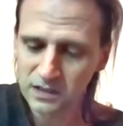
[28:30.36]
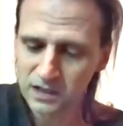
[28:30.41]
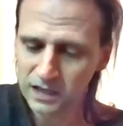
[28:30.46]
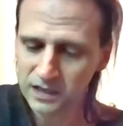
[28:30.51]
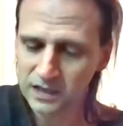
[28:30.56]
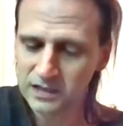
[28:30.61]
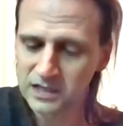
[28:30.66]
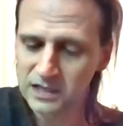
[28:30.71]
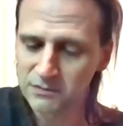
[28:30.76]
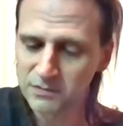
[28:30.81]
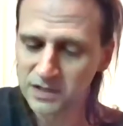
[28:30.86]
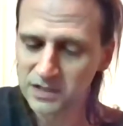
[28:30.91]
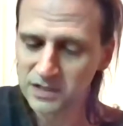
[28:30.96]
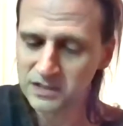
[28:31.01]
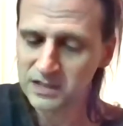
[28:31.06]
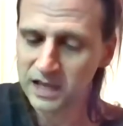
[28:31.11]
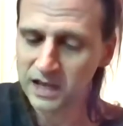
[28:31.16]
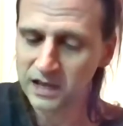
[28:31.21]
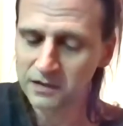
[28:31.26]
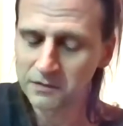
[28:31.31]
Nicodemus
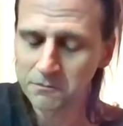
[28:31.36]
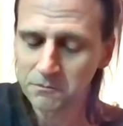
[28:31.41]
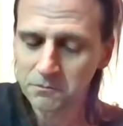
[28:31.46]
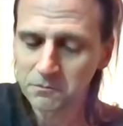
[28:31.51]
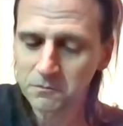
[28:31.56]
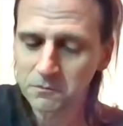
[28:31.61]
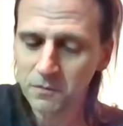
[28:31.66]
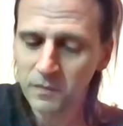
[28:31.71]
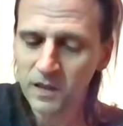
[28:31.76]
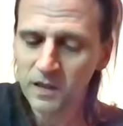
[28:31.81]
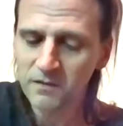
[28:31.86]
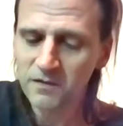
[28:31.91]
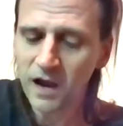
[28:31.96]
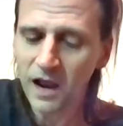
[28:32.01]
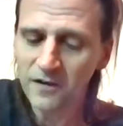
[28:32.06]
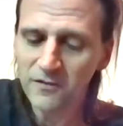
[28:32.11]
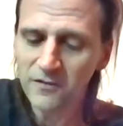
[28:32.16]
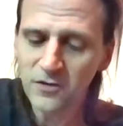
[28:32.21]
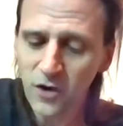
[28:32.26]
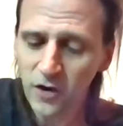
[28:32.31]
said.
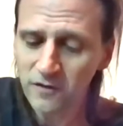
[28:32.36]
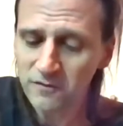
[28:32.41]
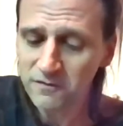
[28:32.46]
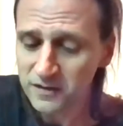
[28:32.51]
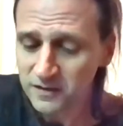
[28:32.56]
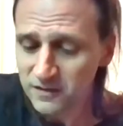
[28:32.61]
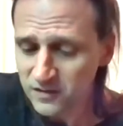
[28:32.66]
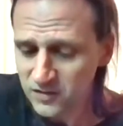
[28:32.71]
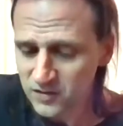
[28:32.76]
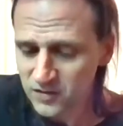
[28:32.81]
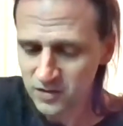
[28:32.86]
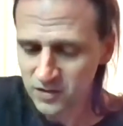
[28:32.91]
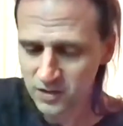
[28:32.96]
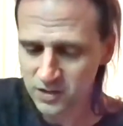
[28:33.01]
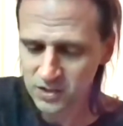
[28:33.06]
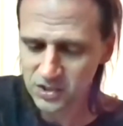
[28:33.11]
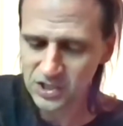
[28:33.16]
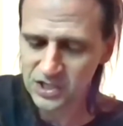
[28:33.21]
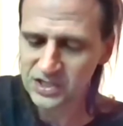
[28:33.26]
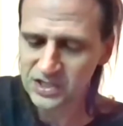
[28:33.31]
Not nervous,
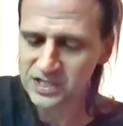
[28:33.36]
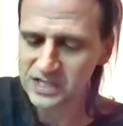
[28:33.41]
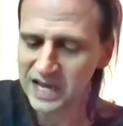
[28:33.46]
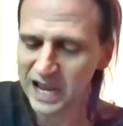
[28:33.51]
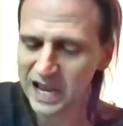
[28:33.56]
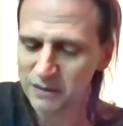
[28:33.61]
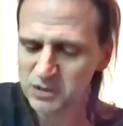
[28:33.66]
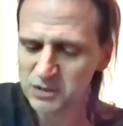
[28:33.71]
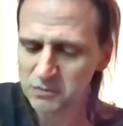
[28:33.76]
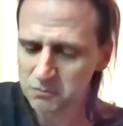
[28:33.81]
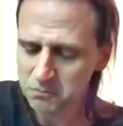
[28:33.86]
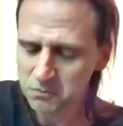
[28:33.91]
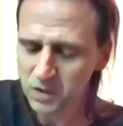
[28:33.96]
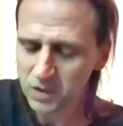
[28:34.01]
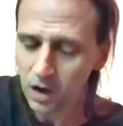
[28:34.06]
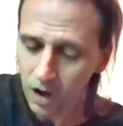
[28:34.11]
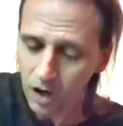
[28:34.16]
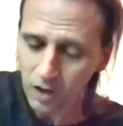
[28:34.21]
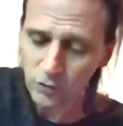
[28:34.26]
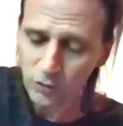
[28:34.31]
she snapped.
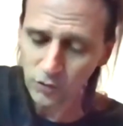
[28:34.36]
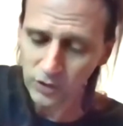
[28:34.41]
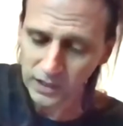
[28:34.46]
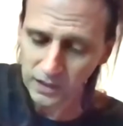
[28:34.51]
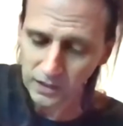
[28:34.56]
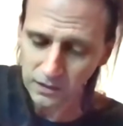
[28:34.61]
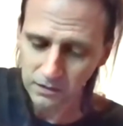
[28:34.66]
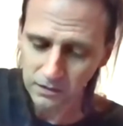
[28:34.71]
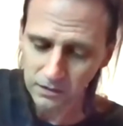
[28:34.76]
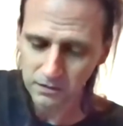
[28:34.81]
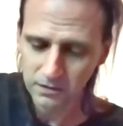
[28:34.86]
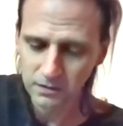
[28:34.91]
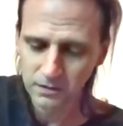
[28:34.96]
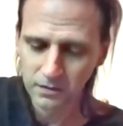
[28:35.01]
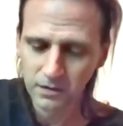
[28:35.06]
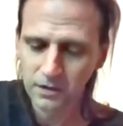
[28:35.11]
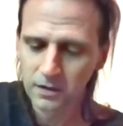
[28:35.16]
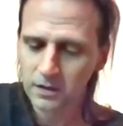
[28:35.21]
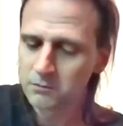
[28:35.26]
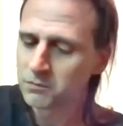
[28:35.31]
Hungry.
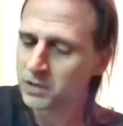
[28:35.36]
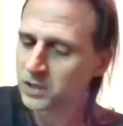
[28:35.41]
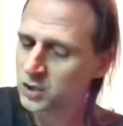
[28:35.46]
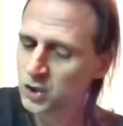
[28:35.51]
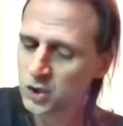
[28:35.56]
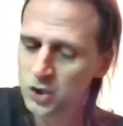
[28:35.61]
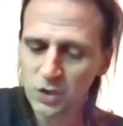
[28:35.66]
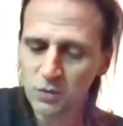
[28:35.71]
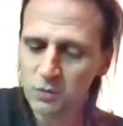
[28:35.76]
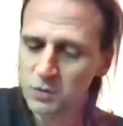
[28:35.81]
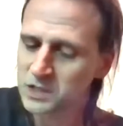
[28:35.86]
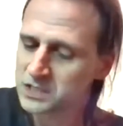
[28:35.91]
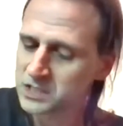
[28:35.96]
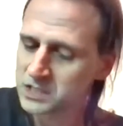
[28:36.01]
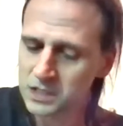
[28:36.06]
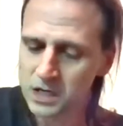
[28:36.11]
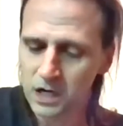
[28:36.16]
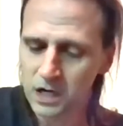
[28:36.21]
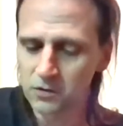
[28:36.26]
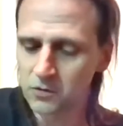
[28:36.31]
But she
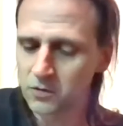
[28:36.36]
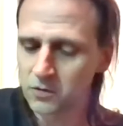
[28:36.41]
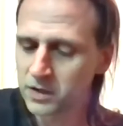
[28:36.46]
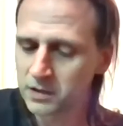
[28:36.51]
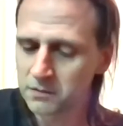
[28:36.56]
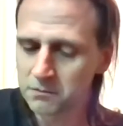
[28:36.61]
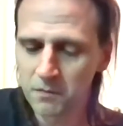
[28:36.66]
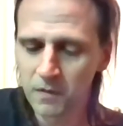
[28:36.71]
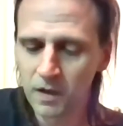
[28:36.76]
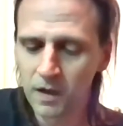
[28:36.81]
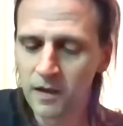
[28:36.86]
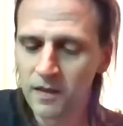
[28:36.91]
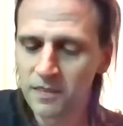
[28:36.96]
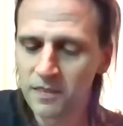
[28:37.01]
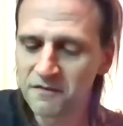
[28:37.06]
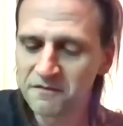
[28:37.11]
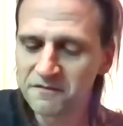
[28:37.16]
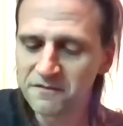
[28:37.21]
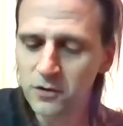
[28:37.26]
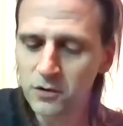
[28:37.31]
wasn't hungry.
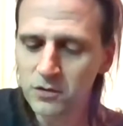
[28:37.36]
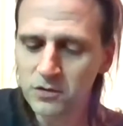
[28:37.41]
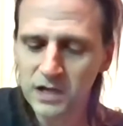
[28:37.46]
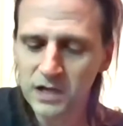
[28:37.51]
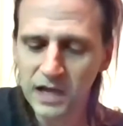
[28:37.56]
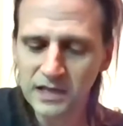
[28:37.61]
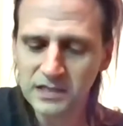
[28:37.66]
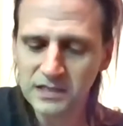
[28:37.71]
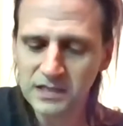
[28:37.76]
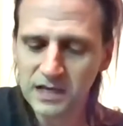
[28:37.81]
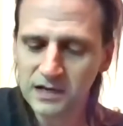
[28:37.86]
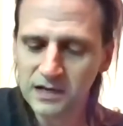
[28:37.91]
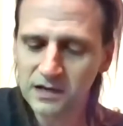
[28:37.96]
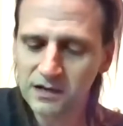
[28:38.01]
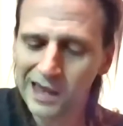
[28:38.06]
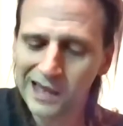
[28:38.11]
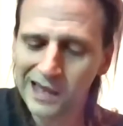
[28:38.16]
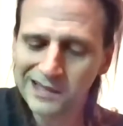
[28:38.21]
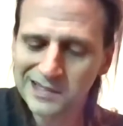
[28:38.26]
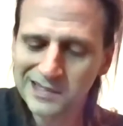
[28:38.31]
The food tasted
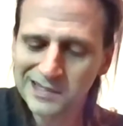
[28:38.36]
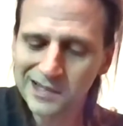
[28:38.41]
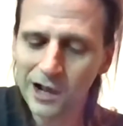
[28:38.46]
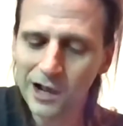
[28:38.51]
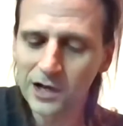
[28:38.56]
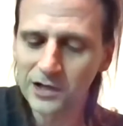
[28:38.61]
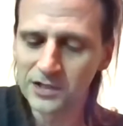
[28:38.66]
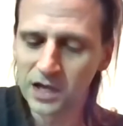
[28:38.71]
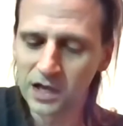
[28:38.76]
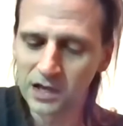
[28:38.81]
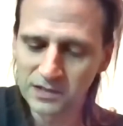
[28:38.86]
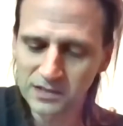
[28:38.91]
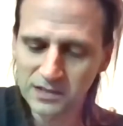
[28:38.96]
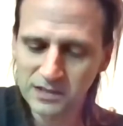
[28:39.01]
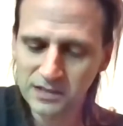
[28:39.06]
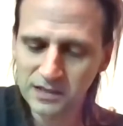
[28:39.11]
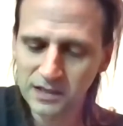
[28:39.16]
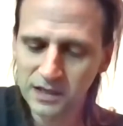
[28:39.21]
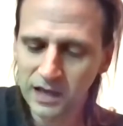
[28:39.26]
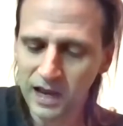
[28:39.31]
like
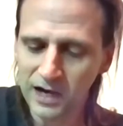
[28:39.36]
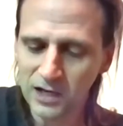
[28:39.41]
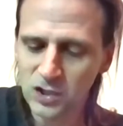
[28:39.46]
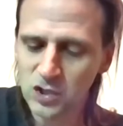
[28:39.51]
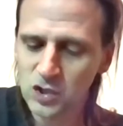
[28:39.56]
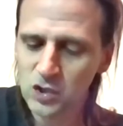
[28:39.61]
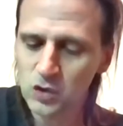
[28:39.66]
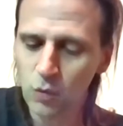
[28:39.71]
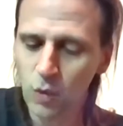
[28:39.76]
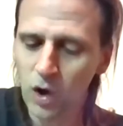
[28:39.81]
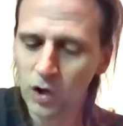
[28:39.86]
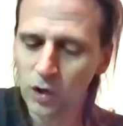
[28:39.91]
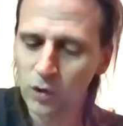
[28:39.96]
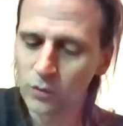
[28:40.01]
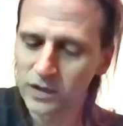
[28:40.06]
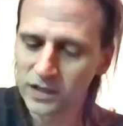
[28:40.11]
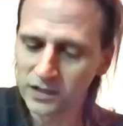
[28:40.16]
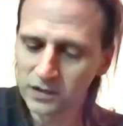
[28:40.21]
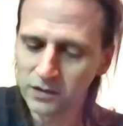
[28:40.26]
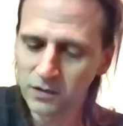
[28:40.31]
sawdust, and
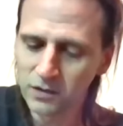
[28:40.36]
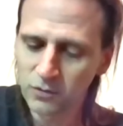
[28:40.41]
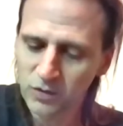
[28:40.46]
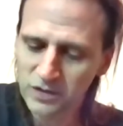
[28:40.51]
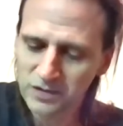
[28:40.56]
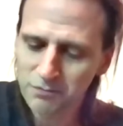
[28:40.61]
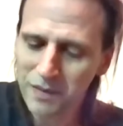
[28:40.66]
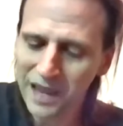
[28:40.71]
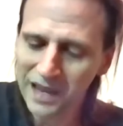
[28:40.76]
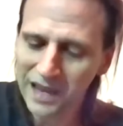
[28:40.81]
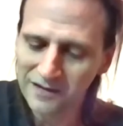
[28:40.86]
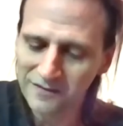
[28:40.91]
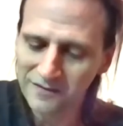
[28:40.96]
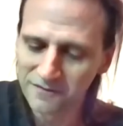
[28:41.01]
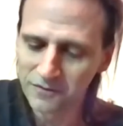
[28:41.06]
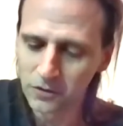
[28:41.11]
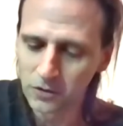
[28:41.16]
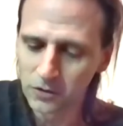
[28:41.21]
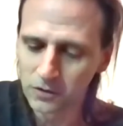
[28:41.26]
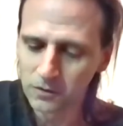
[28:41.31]
swallowing was
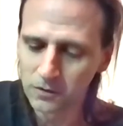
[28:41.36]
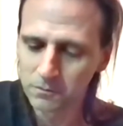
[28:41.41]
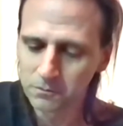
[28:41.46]
painful.